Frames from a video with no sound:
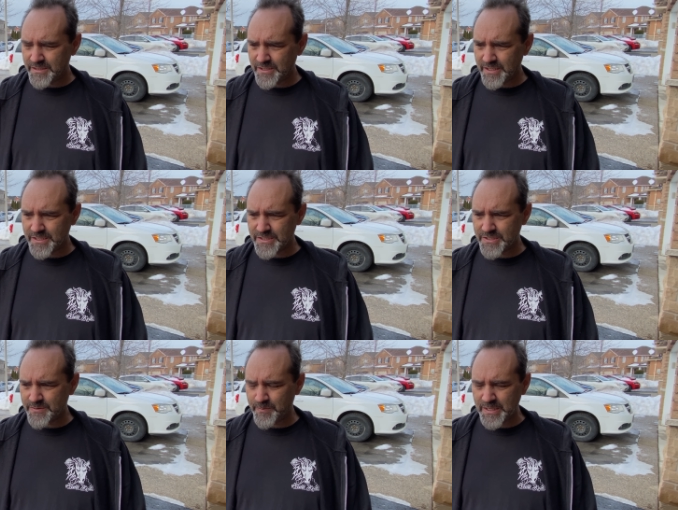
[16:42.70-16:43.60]

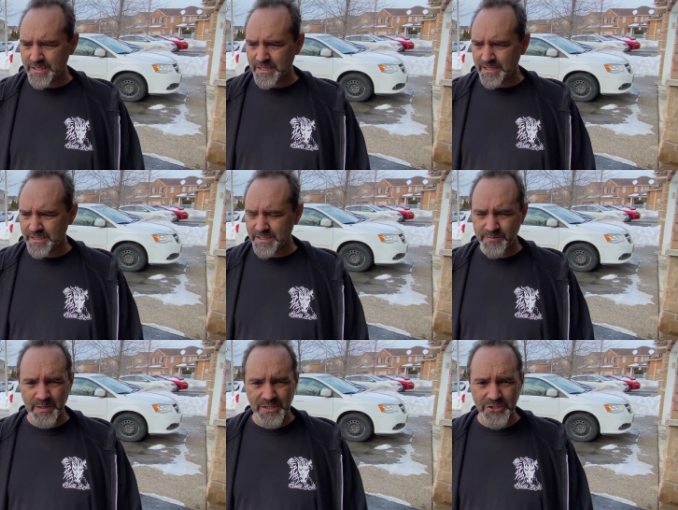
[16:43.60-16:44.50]
It's been
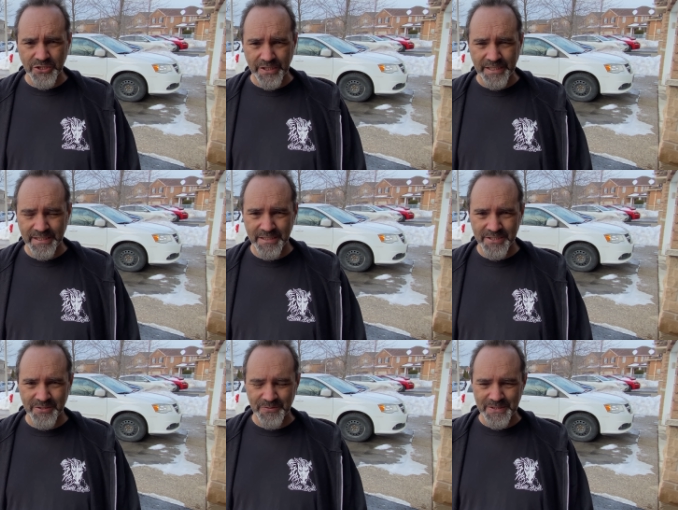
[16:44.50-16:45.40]
a journey,
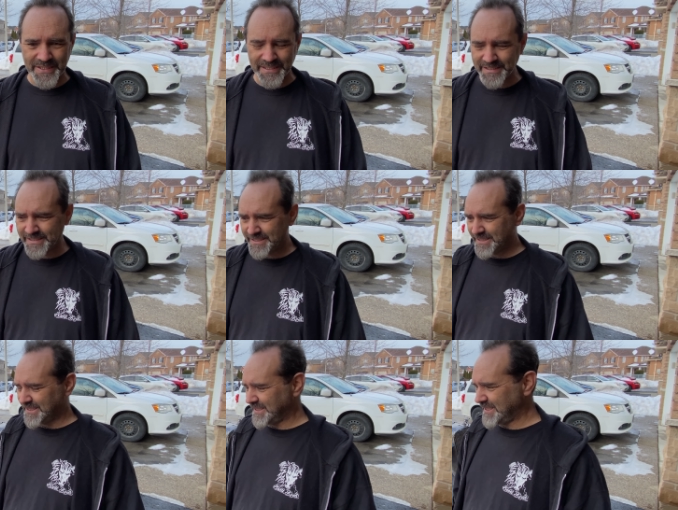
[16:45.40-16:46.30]
shall we say.
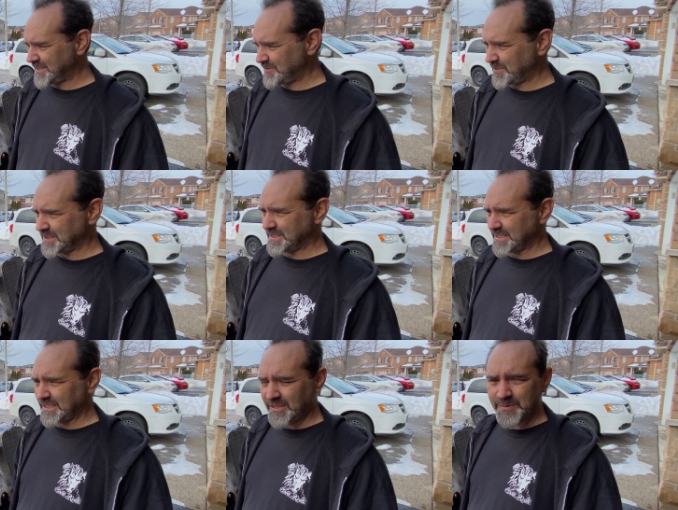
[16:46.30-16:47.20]
But
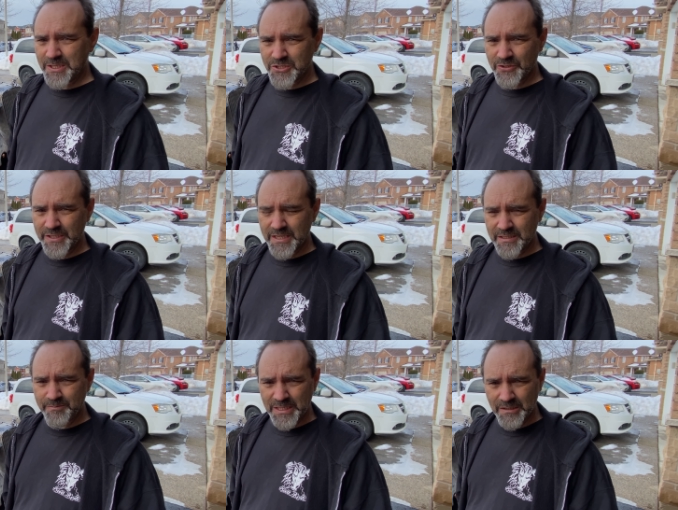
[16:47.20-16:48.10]
I've been enjoying
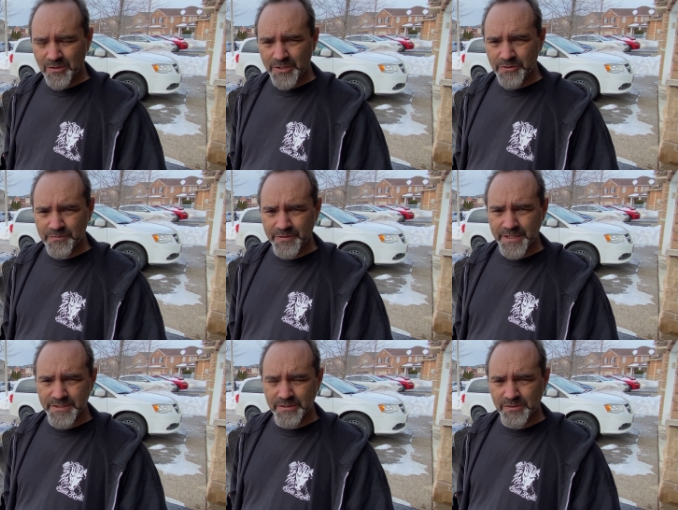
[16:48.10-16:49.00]
it, made a lot of new
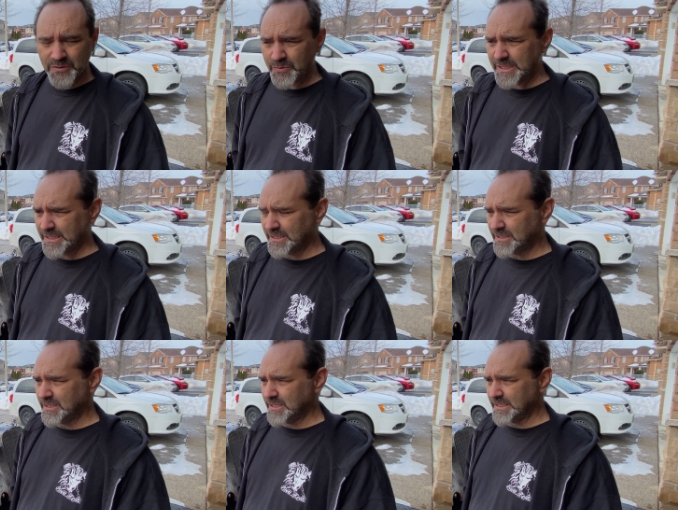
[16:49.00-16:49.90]
friends along the way,
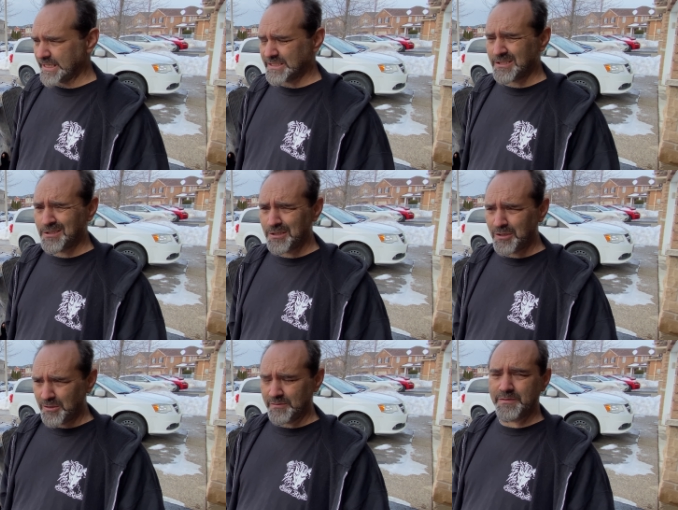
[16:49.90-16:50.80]
gained a
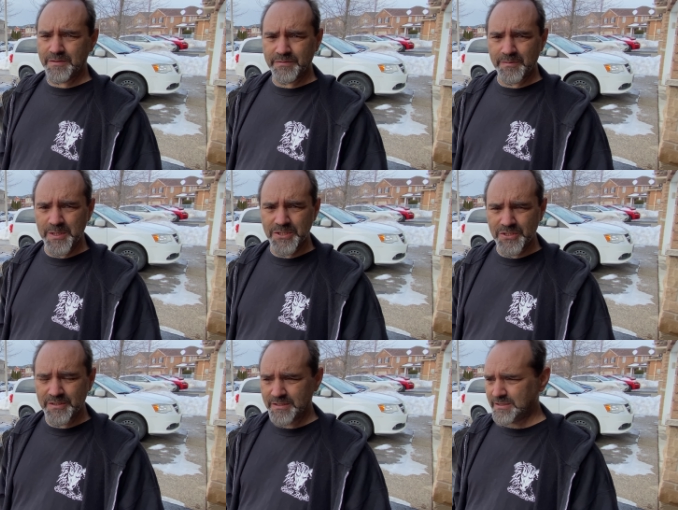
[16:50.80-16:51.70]
lot of
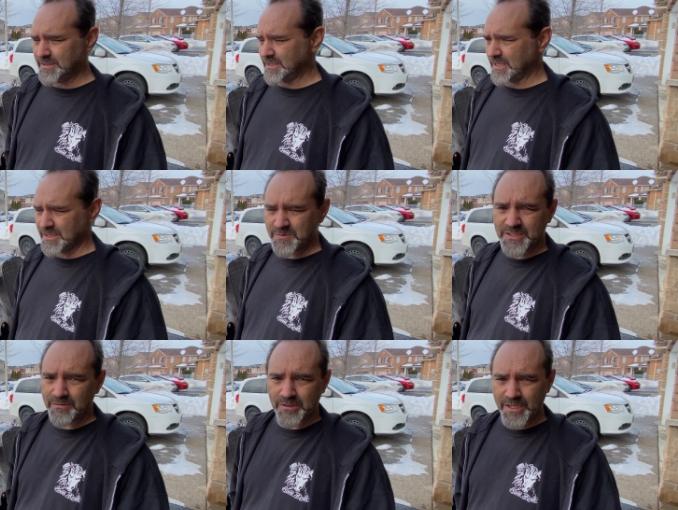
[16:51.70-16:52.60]
information, and I'm
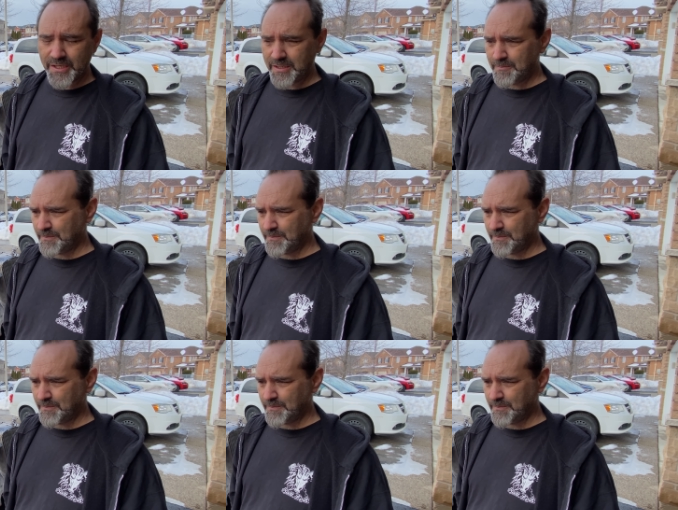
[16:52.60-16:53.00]
still learning.